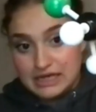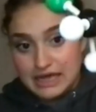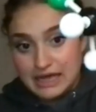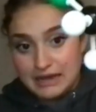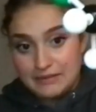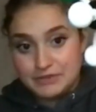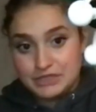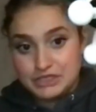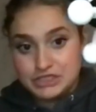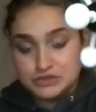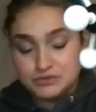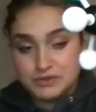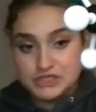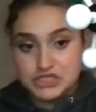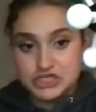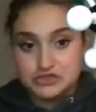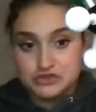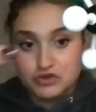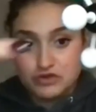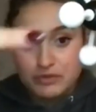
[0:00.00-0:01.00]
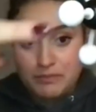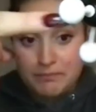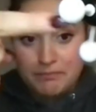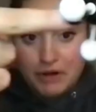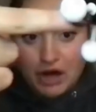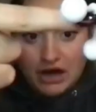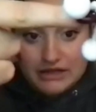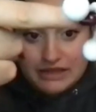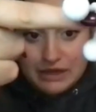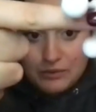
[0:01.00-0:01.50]
I'm going to switch it. So the
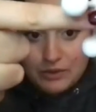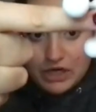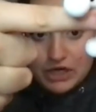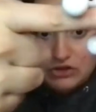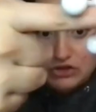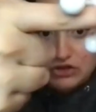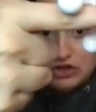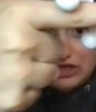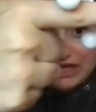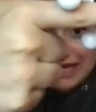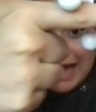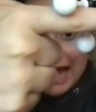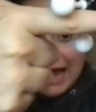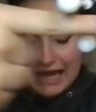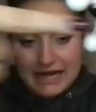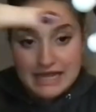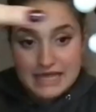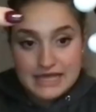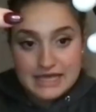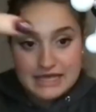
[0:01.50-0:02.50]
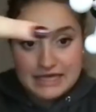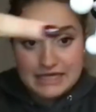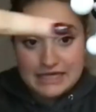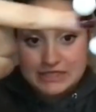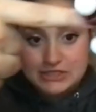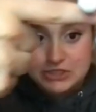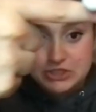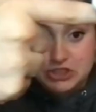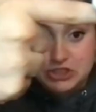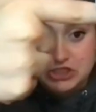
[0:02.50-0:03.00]
bond that we are looking at
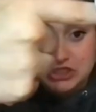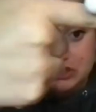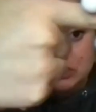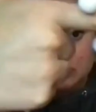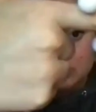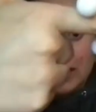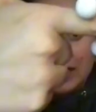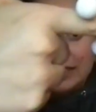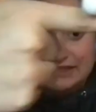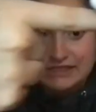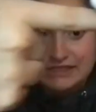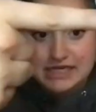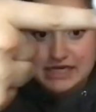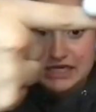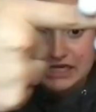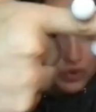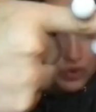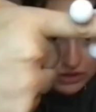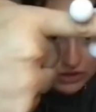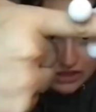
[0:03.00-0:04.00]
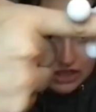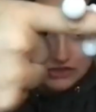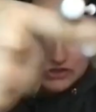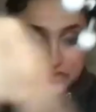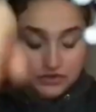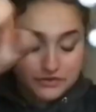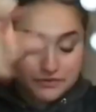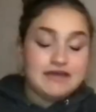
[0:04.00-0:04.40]
is just directly horizontal.